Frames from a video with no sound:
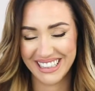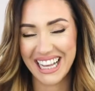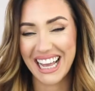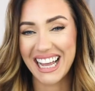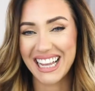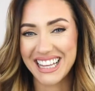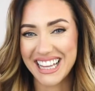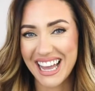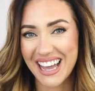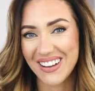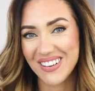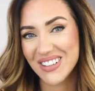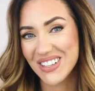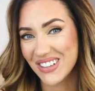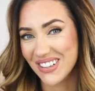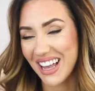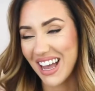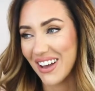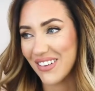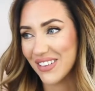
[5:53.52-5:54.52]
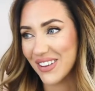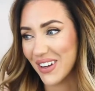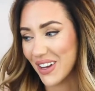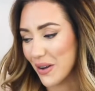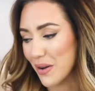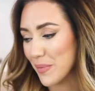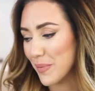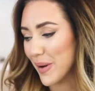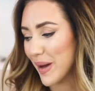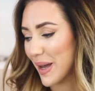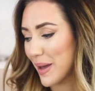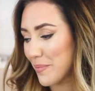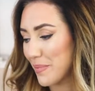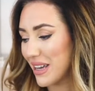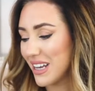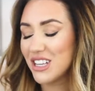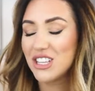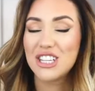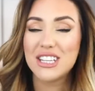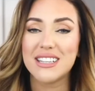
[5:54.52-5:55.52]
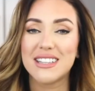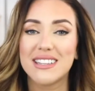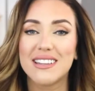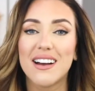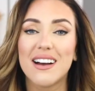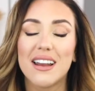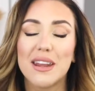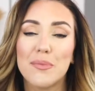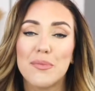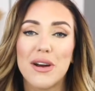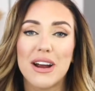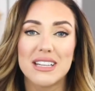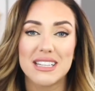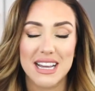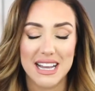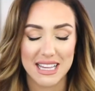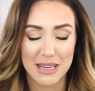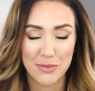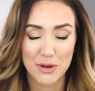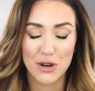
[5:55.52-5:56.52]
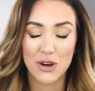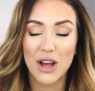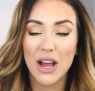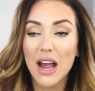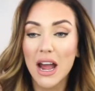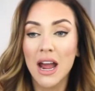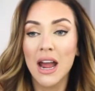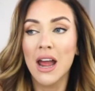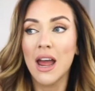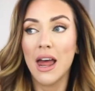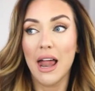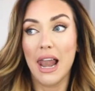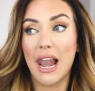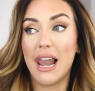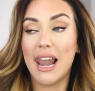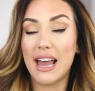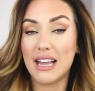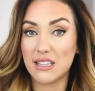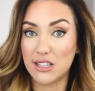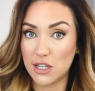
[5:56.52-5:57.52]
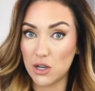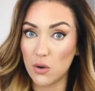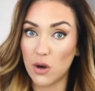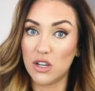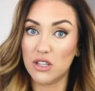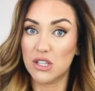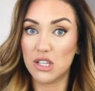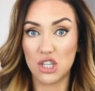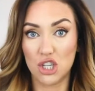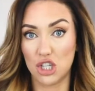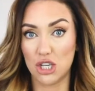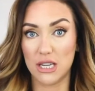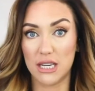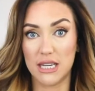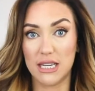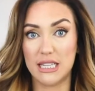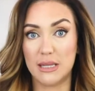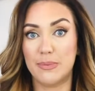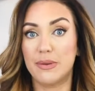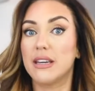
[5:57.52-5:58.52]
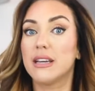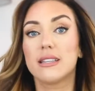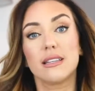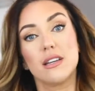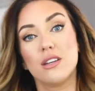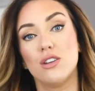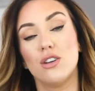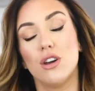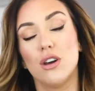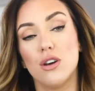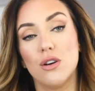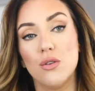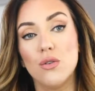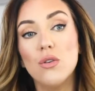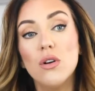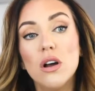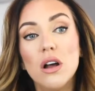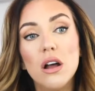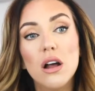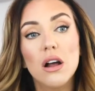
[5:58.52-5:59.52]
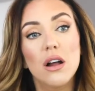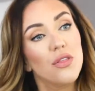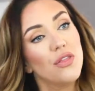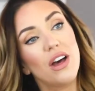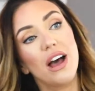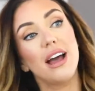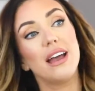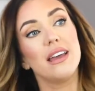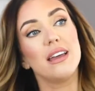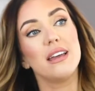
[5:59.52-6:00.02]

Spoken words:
I now don't have to go and buy a big cheesy garlic bread anymore. Let's go on to cheese, because I know that